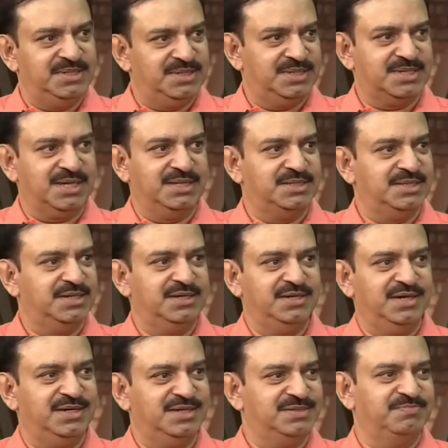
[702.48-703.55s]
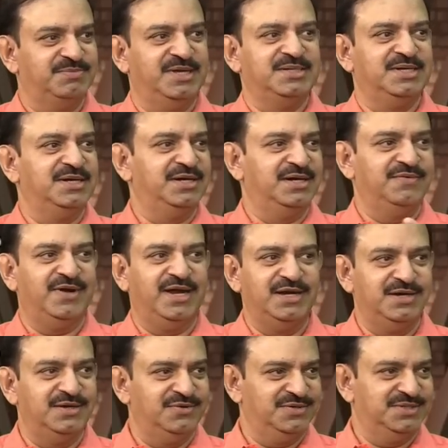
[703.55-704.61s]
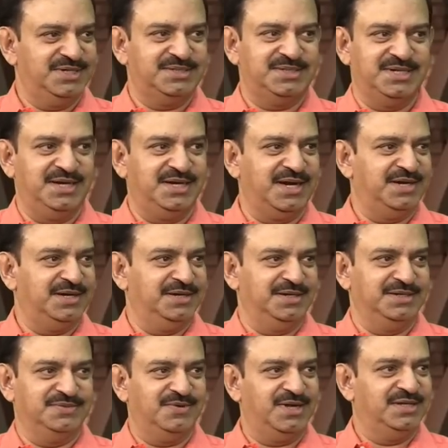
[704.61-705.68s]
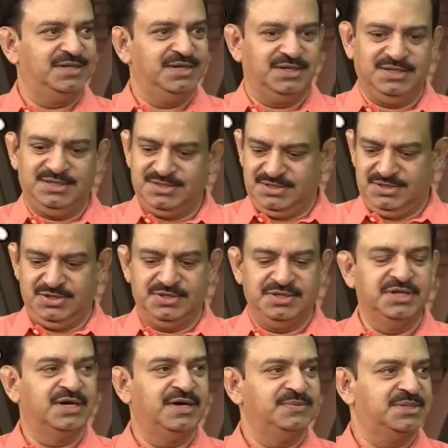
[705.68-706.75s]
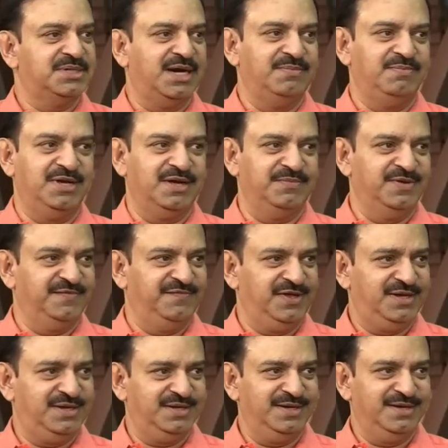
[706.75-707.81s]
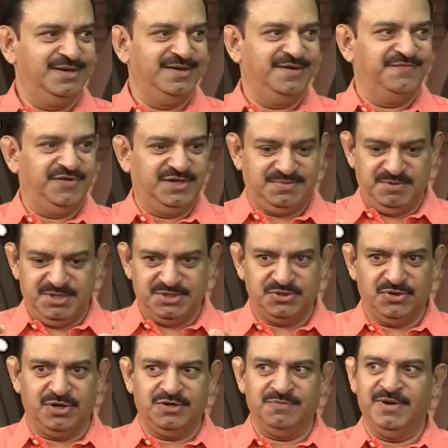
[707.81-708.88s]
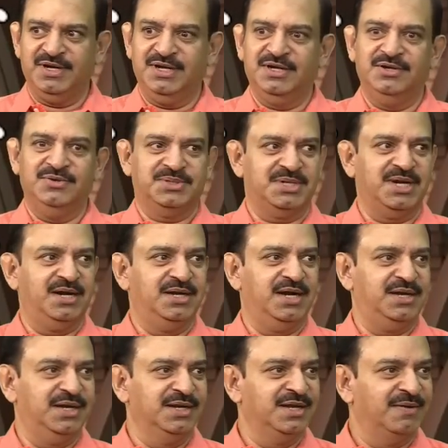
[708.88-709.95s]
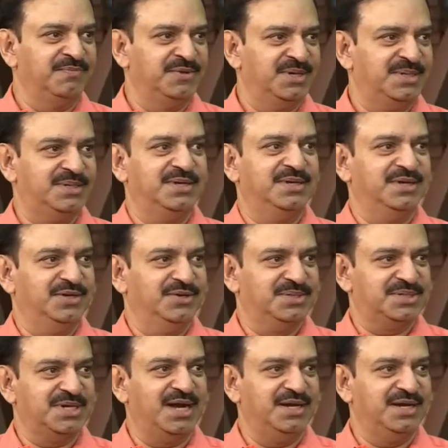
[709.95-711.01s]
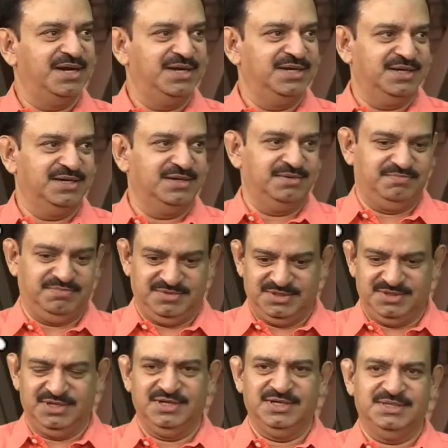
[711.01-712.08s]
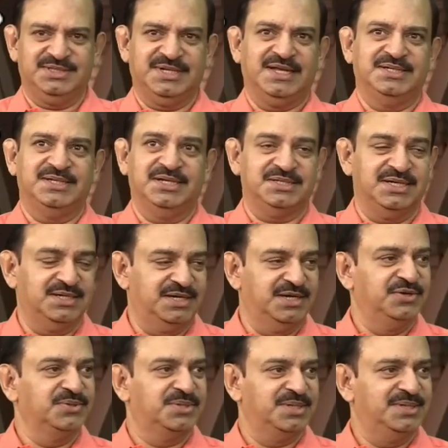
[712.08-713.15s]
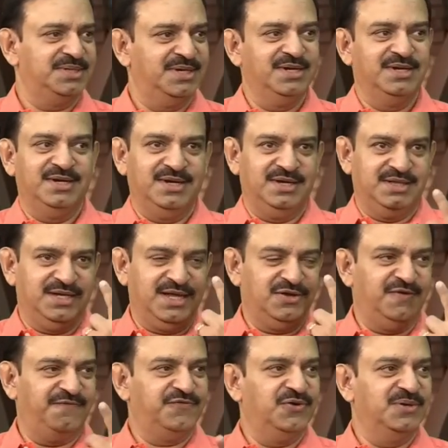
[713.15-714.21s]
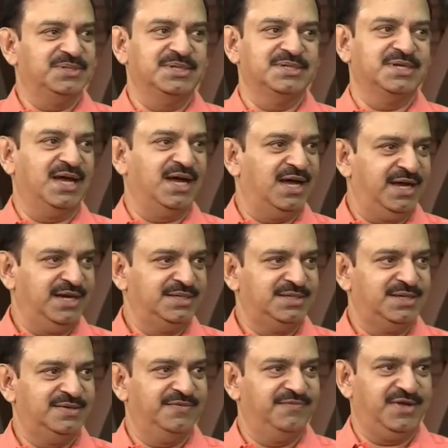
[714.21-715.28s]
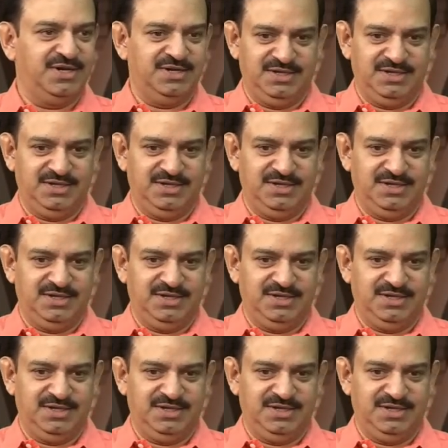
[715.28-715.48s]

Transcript: is concerned, it is basically divided into just three categories. One thing is your nerves start becoming weak which means automatically you start getting numbness, you start getting the, the sensation reduces. Then of course is the eyes, wherein